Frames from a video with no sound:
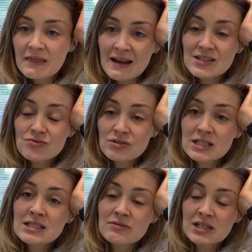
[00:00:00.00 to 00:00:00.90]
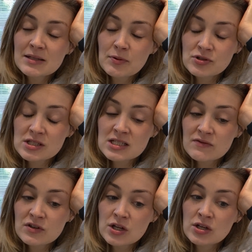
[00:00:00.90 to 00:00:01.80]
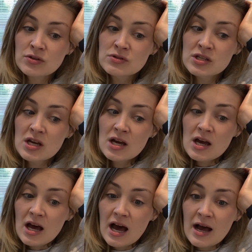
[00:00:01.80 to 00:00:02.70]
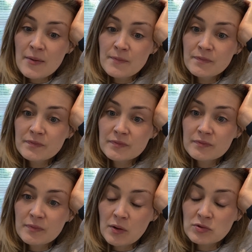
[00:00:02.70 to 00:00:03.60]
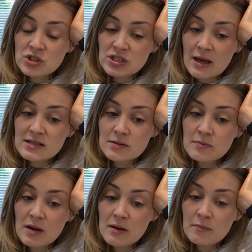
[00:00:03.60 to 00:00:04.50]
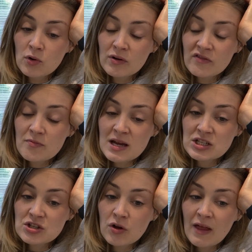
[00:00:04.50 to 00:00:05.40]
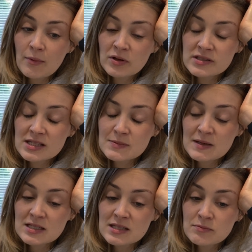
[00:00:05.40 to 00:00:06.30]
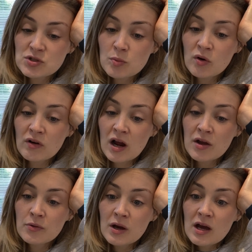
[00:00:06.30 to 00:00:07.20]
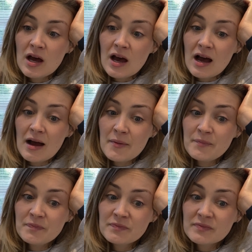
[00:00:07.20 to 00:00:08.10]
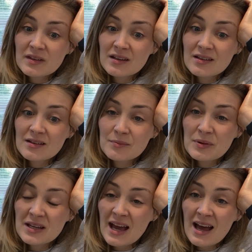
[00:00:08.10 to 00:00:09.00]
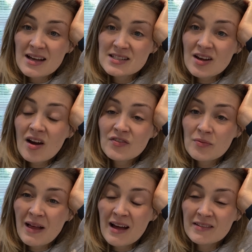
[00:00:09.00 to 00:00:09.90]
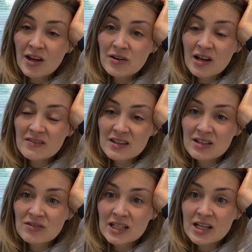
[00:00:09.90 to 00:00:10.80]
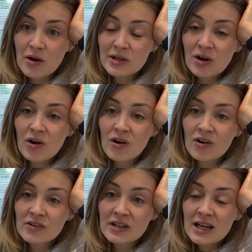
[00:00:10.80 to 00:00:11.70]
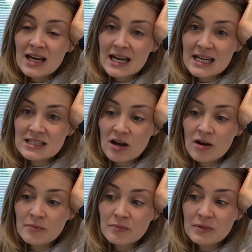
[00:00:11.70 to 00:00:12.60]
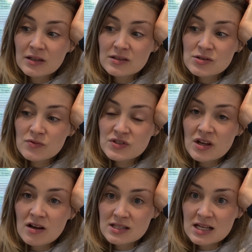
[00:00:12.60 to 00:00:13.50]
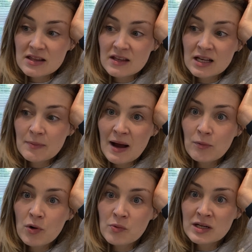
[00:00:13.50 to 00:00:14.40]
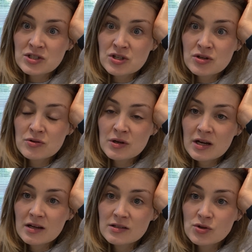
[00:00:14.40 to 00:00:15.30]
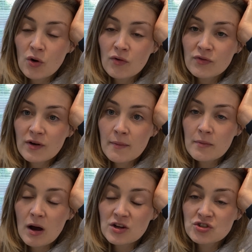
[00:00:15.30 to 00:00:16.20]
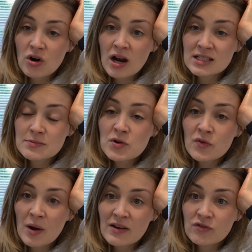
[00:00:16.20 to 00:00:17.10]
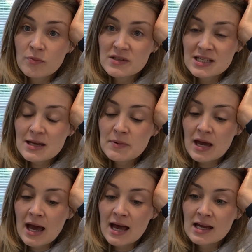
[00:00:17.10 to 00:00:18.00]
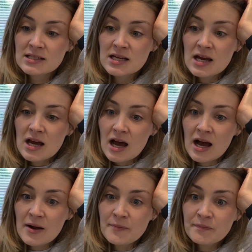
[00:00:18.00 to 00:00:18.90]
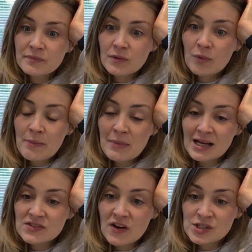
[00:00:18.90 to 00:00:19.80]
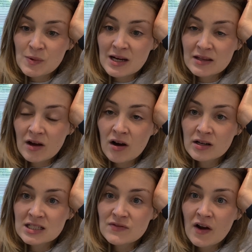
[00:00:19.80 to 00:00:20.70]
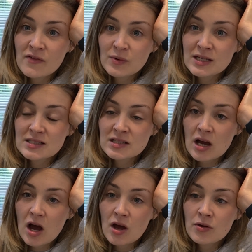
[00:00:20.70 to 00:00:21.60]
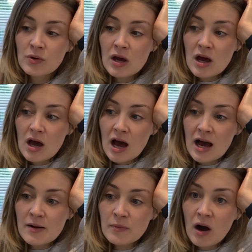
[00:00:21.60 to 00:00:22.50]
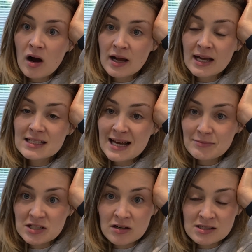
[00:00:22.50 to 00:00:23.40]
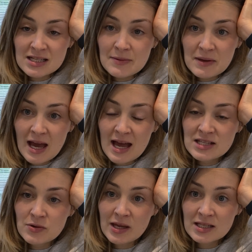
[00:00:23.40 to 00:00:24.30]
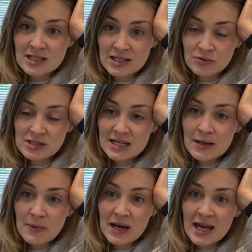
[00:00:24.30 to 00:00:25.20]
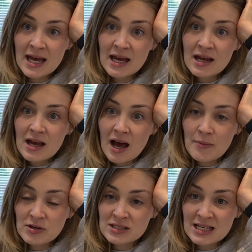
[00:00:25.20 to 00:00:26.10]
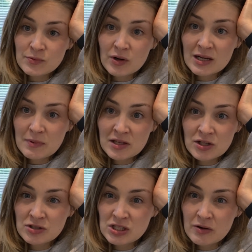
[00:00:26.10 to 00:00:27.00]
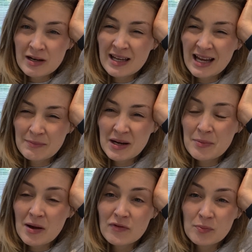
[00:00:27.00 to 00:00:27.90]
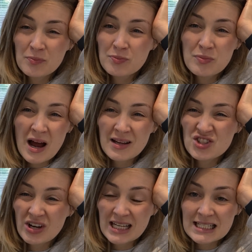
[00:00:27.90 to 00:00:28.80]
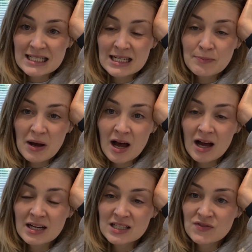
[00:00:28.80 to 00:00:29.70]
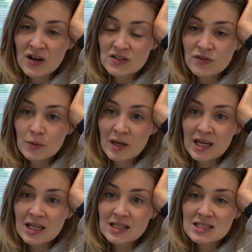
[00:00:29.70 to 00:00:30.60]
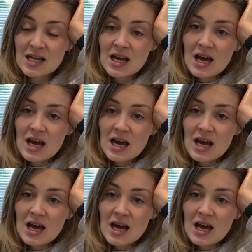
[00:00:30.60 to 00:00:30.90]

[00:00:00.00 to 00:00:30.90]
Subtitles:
that's really, really positive news. But we'll just get some more information on that once I speak to them tomorrow. Aside from that, the only other thing really going on is I'm sort of starting to think about what we do, sort of trying to move away from the sleepy head. When Max first went in the harness 5 weeks ago, I adapted our sleepy head so he could still sleep in it, because that's what he'd been used to, and he had been a bit of a tricky sleeper in his first few weeks